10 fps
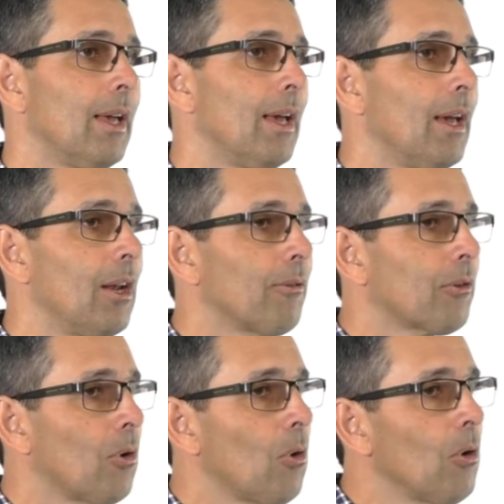And of
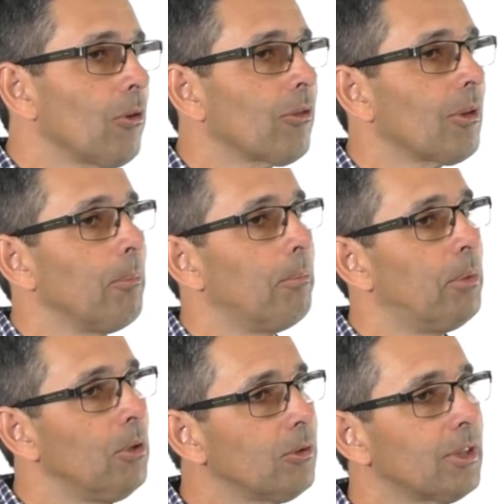course,
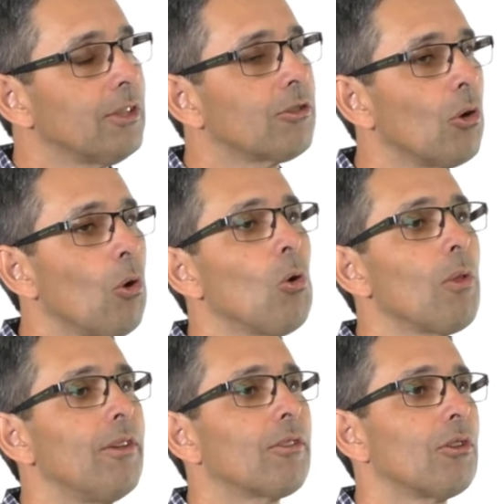built into all
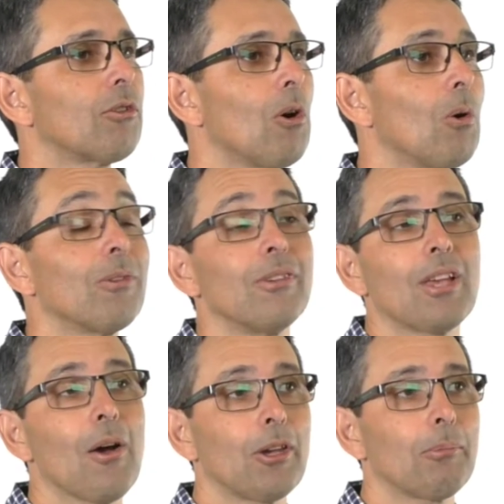these controls is
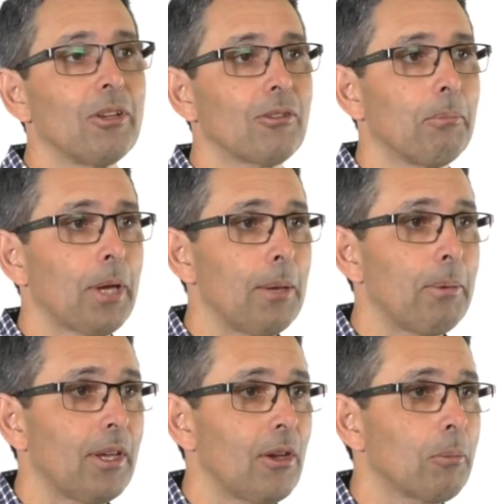going to be some
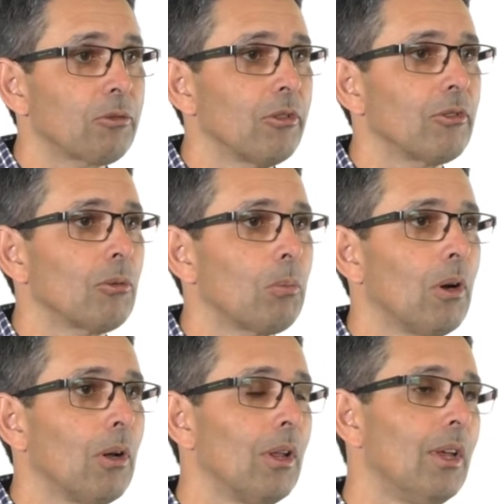PPE options as
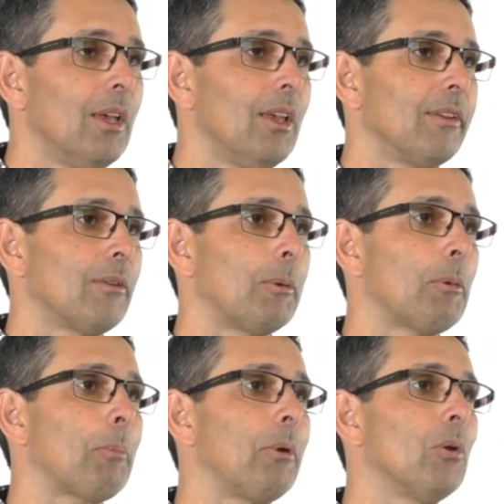well. So we
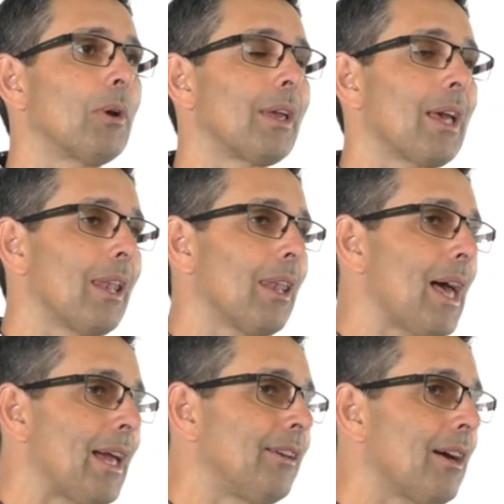might be looking at
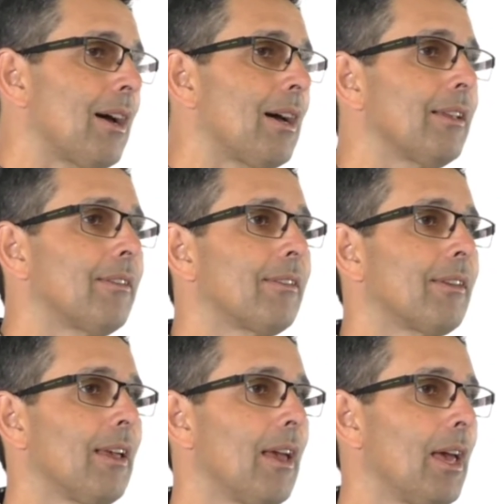
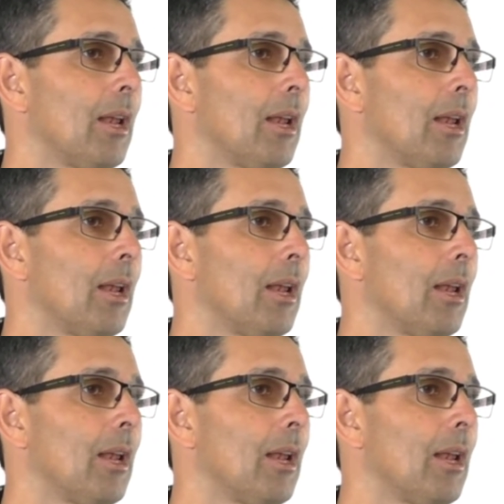lanyards and